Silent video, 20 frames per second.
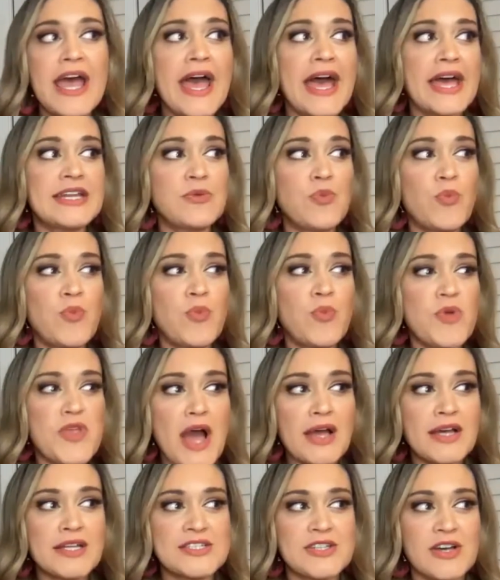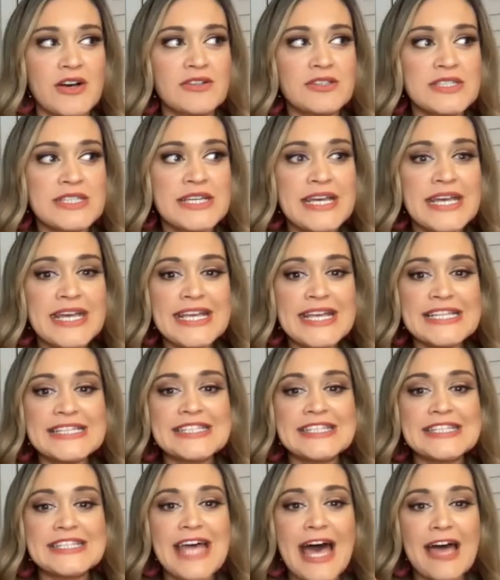And young adult is
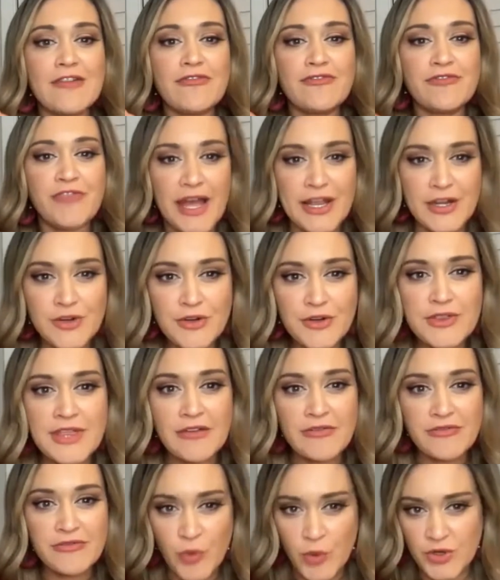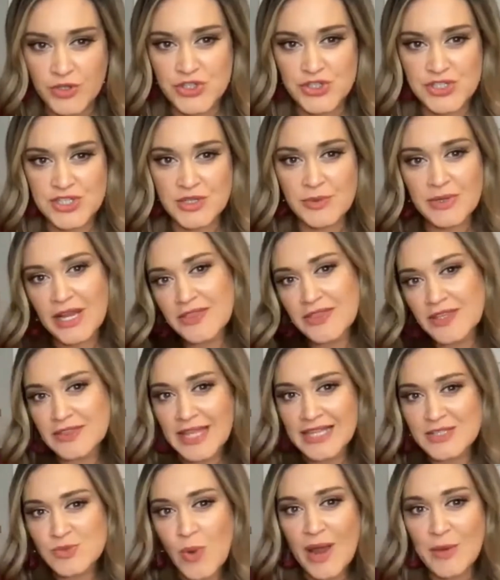that fire that forged you. And I think
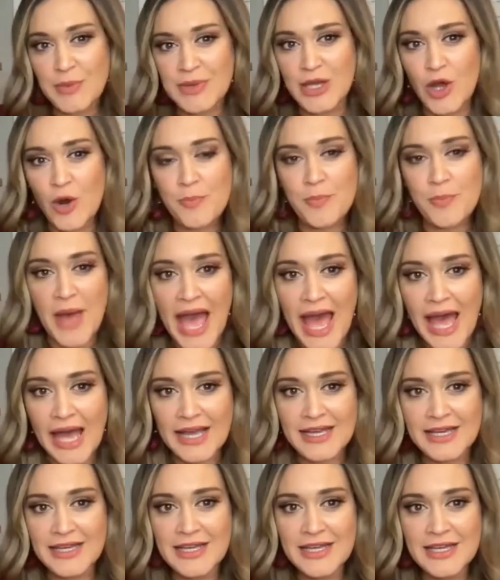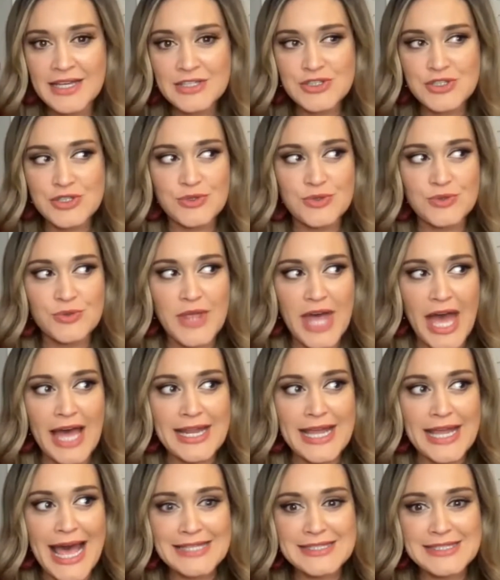that's why we go back to
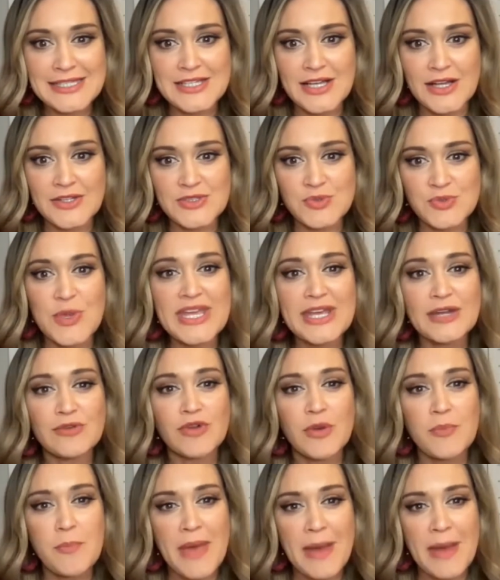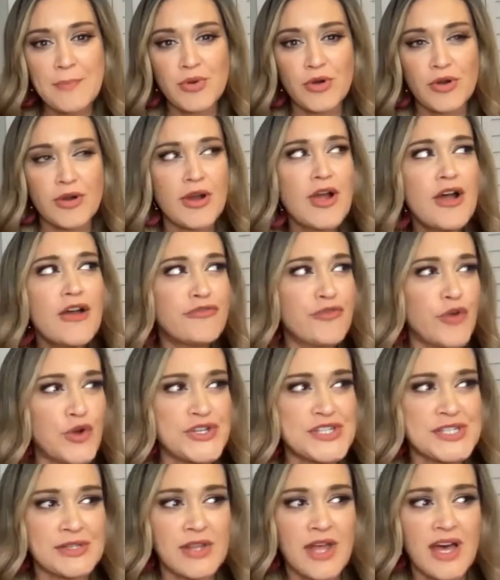that as adults. We can remember
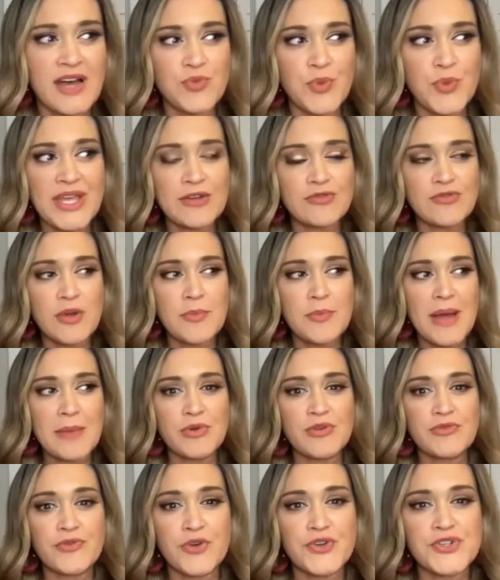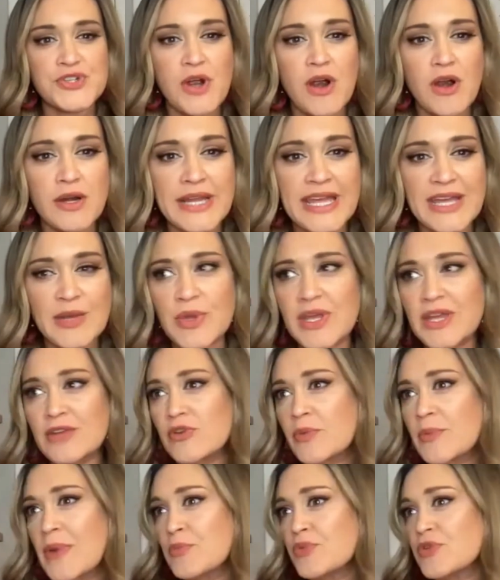first love. We can remember first heartache. We can
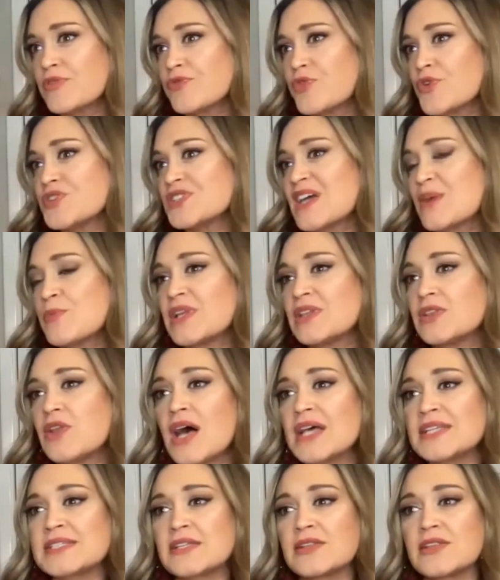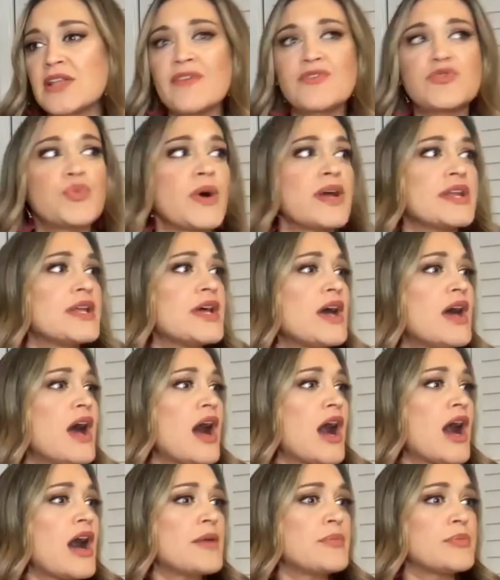remember the first time we lost a loved one,
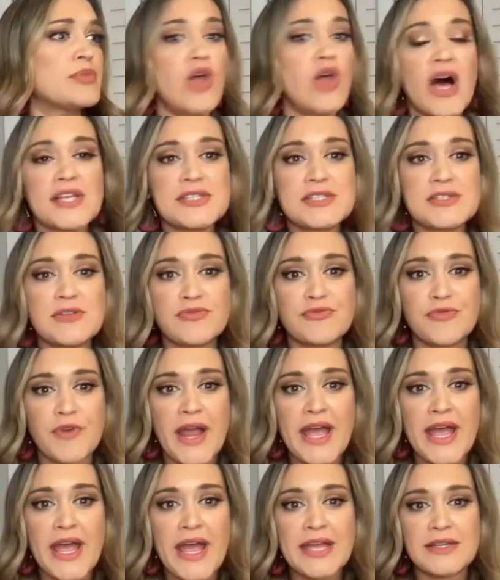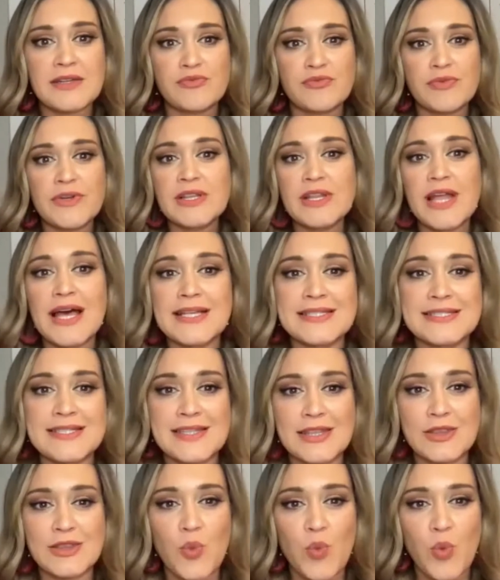lost a friend, realized
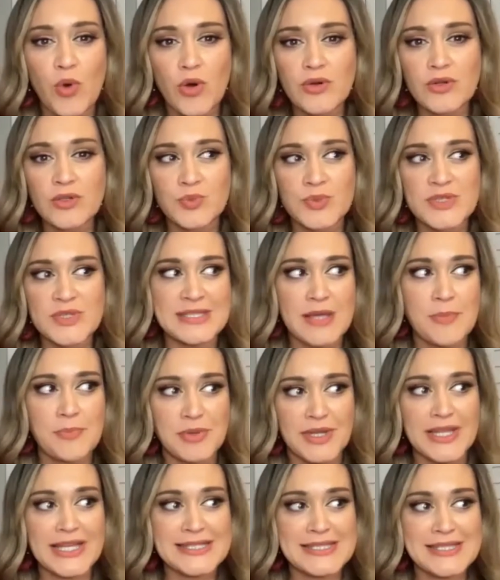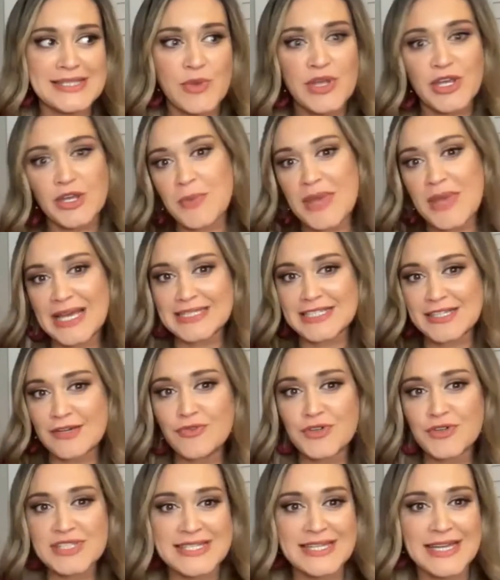that the world was a place that we could make a
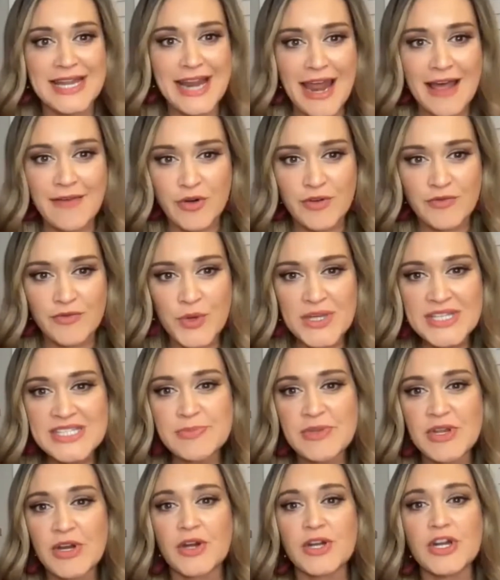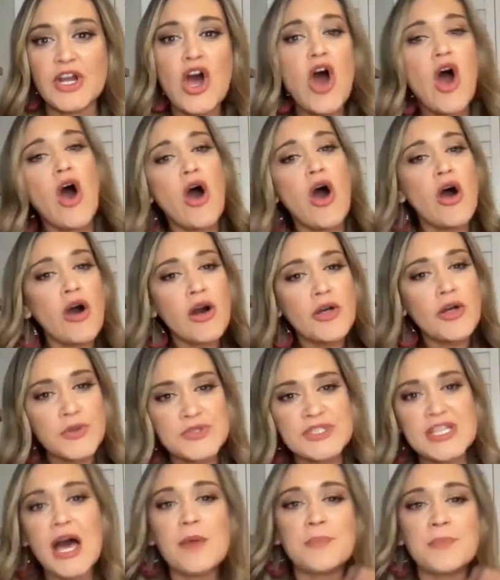difference in and have our voice be heard. All
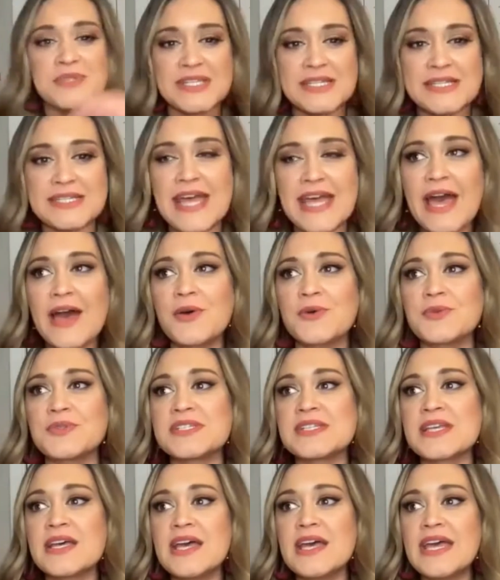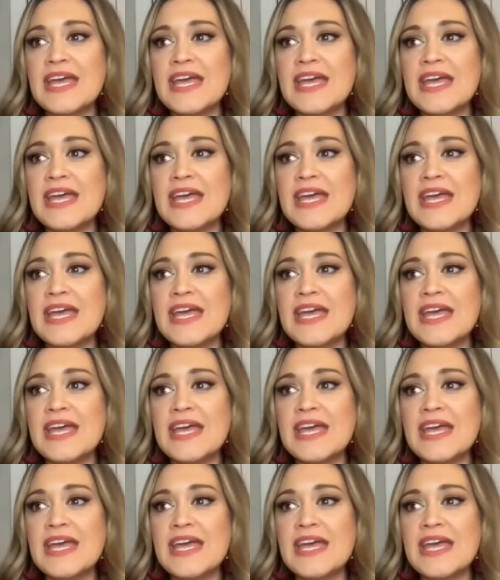those ups and downs.